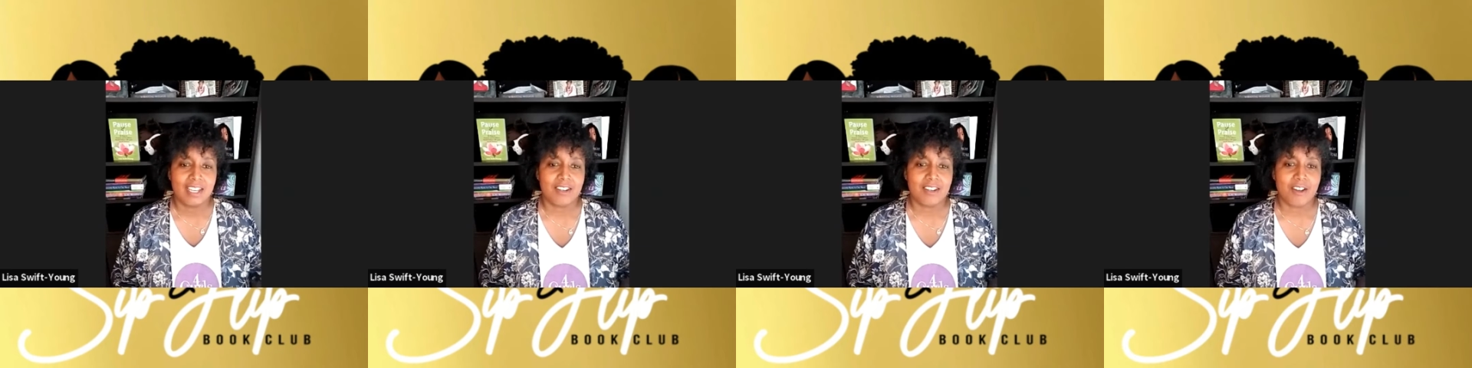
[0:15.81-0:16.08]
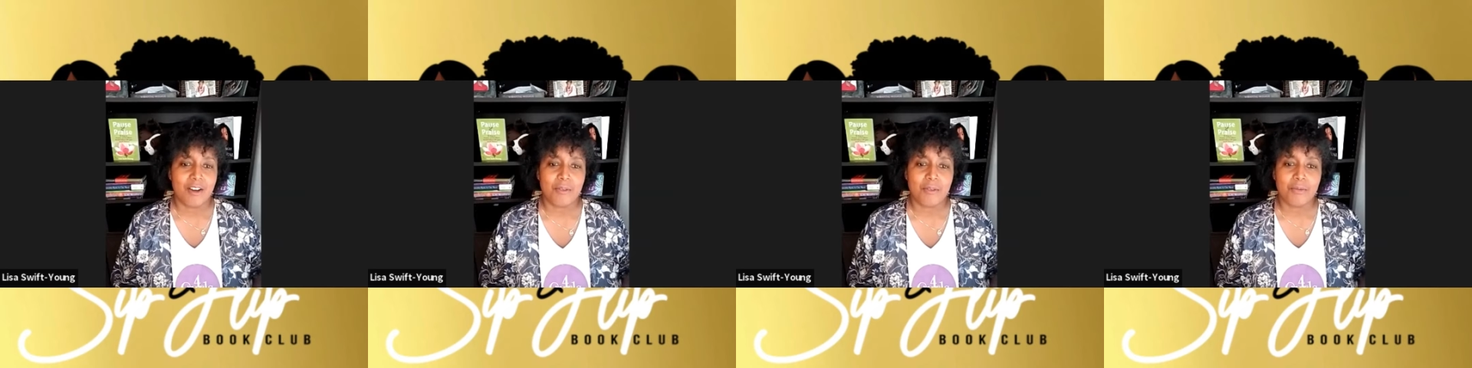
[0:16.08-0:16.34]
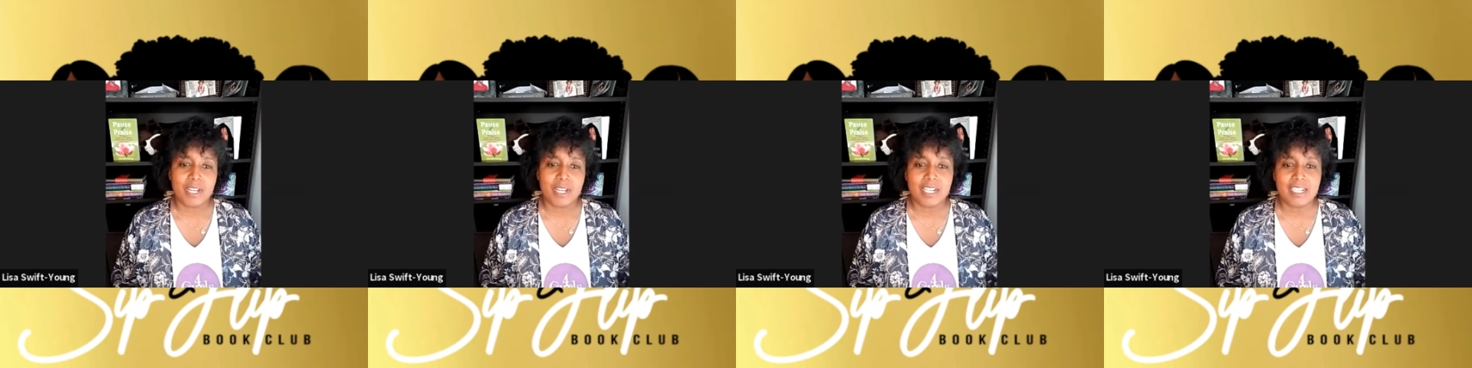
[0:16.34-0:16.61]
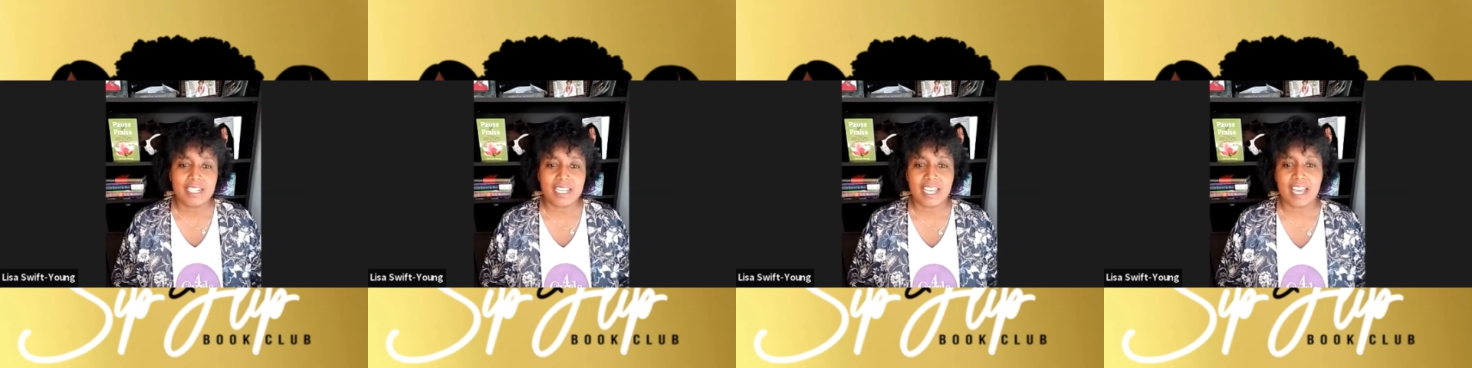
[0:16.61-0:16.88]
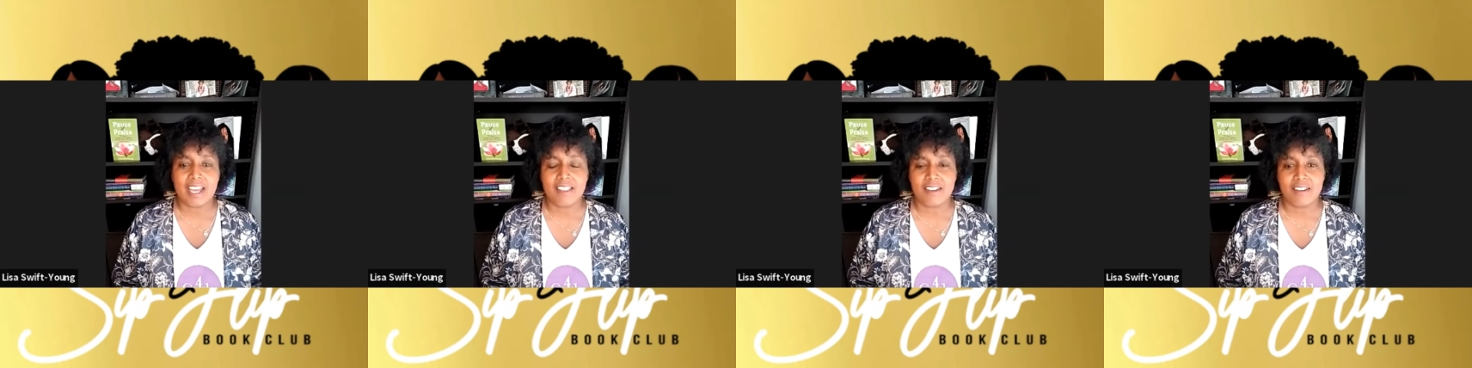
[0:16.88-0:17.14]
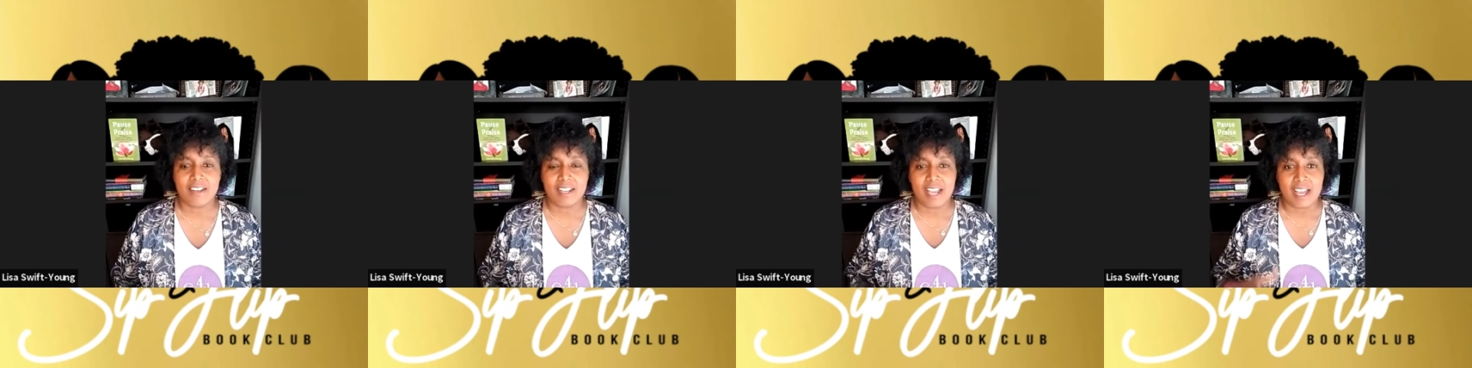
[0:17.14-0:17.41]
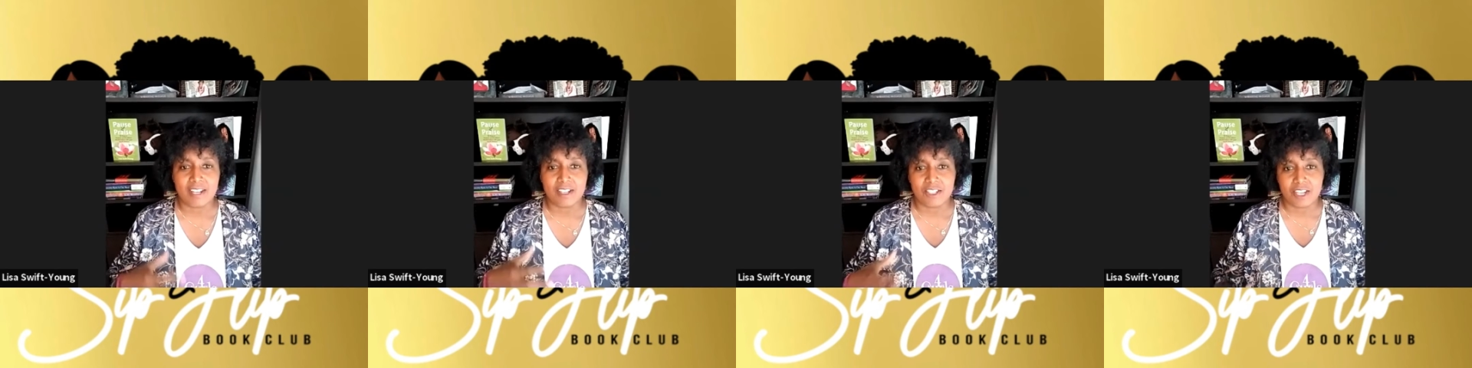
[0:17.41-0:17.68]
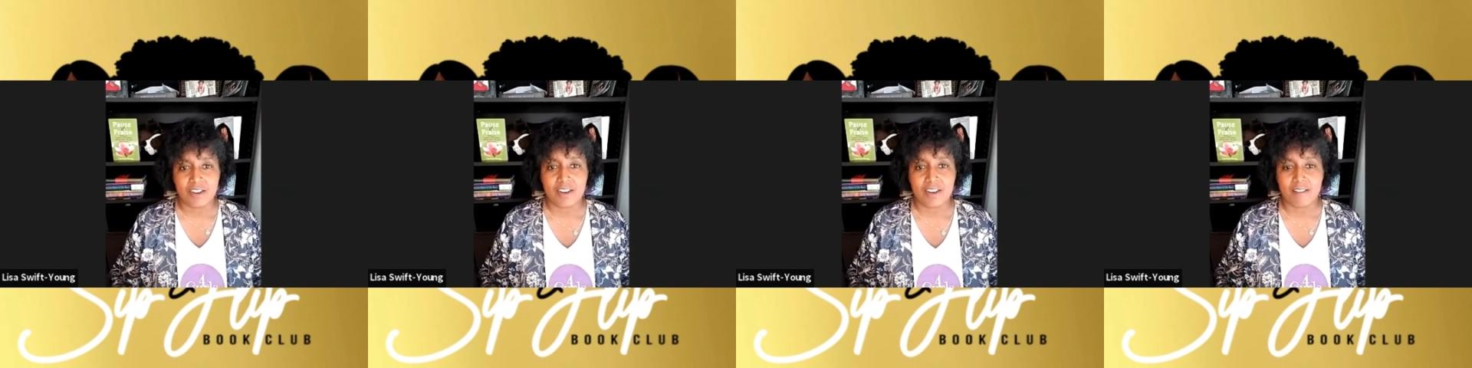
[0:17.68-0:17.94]
reading together and kind of
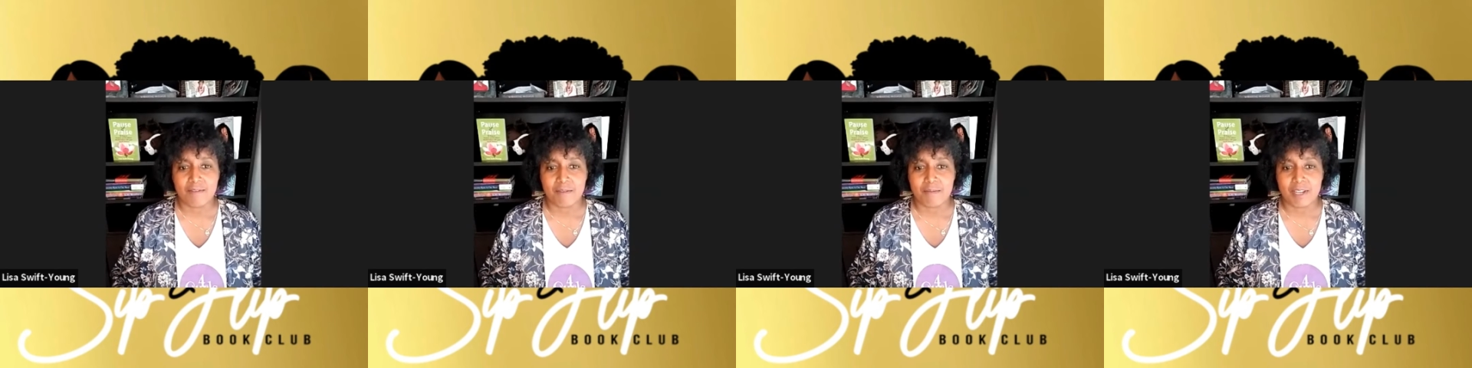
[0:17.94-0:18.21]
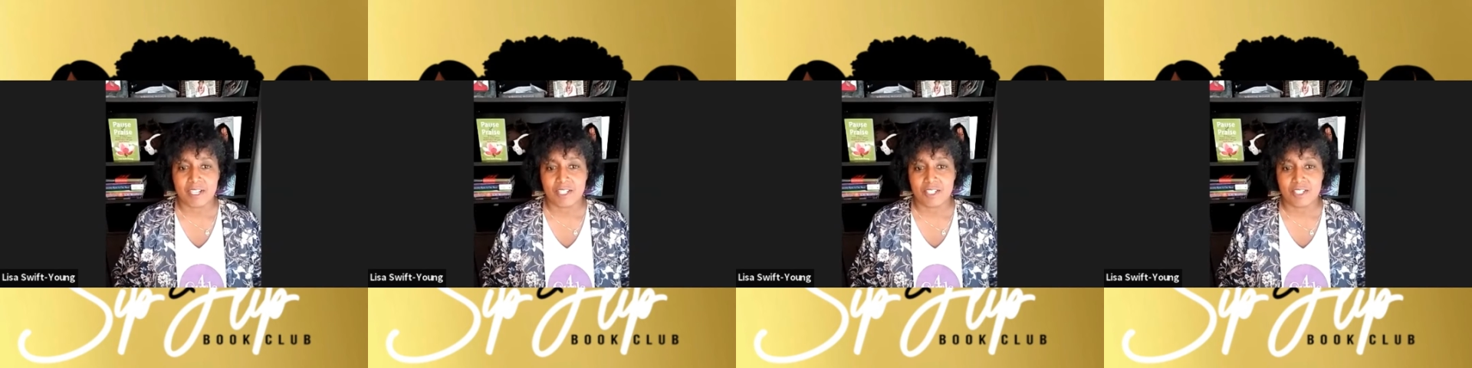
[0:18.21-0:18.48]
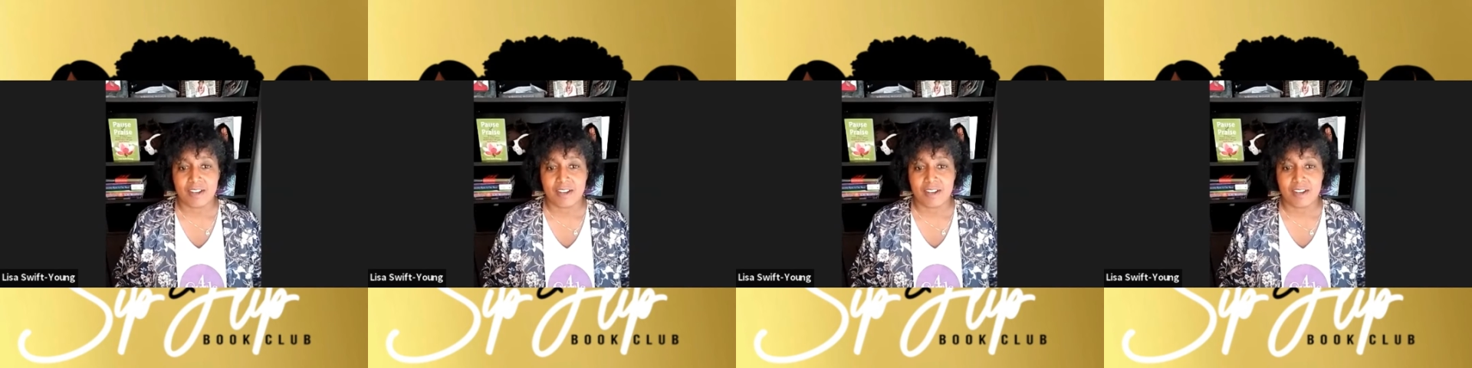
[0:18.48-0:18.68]
sharing information.